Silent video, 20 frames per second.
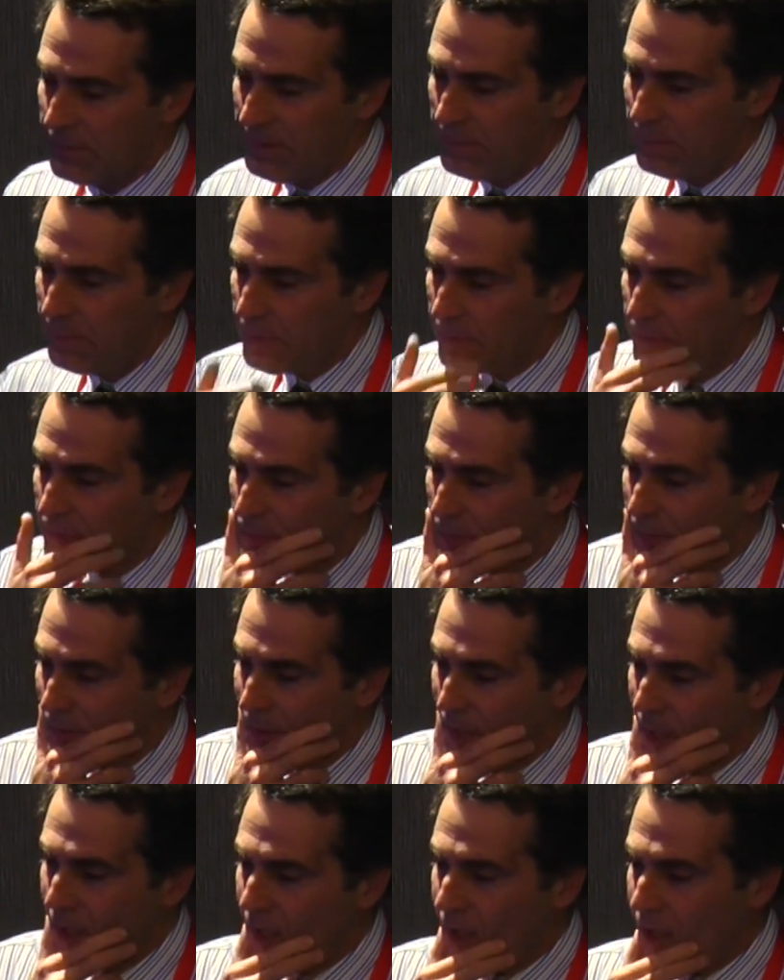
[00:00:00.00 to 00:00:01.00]
lipids.
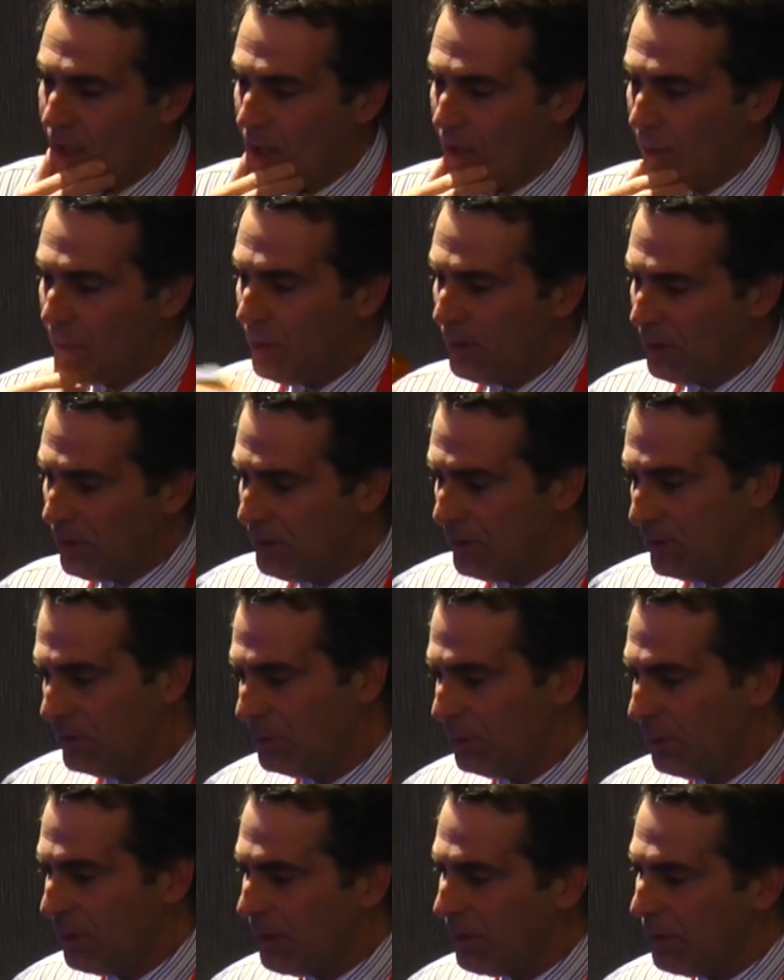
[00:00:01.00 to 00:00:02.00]
I'm not going to
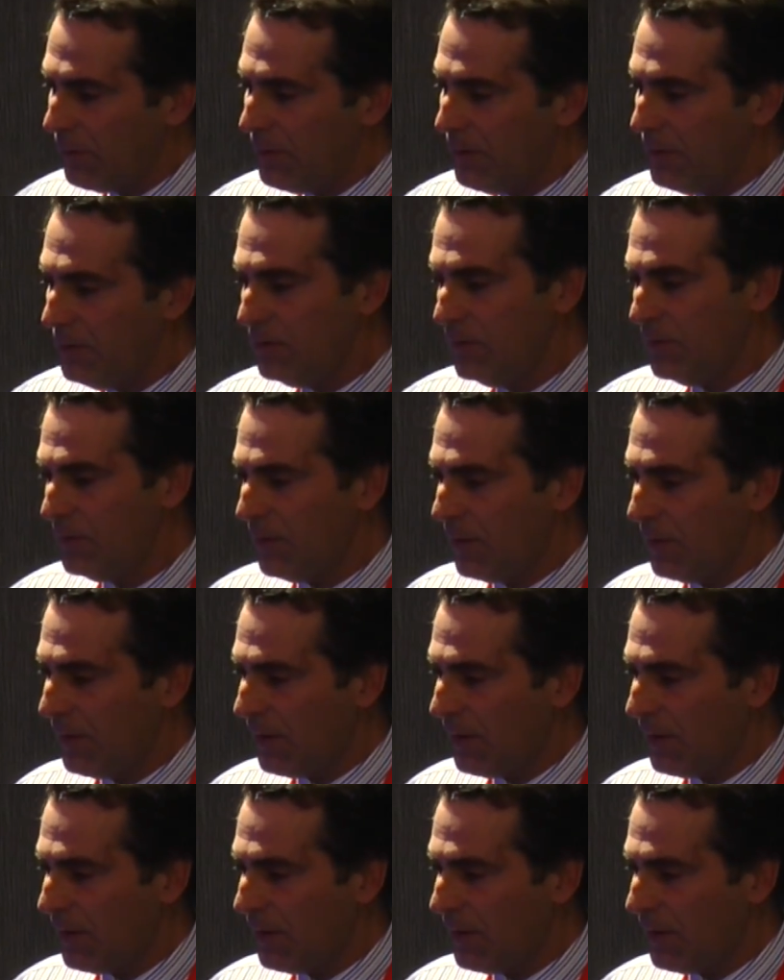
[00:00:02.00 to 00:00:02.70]
dwell on this.